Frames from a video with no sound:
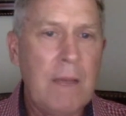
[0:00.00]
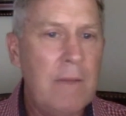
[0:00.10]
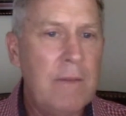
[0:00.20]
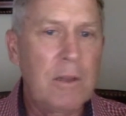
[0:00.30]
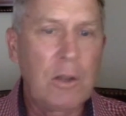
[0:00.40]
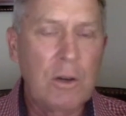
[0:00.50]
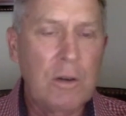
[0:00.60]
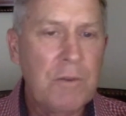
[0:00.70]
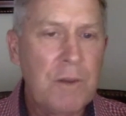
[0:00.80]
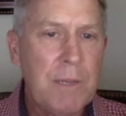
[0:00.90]
and
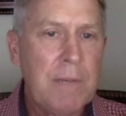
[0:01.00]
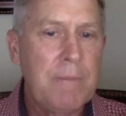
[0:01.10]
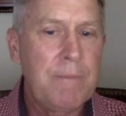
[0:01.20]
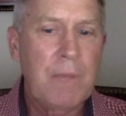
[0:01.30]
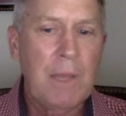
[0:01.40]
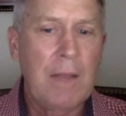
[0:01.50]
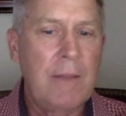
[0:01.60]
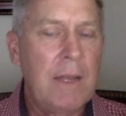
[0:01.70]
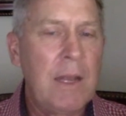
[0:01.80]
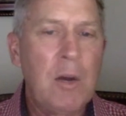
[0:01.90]
learn from it and
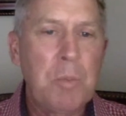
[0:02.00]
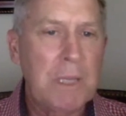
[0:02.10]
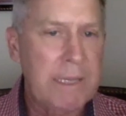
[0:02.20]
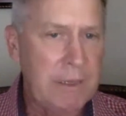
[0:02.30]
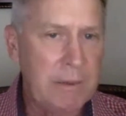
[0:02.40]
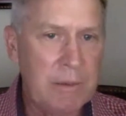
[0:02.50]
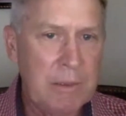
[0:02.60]
then help lead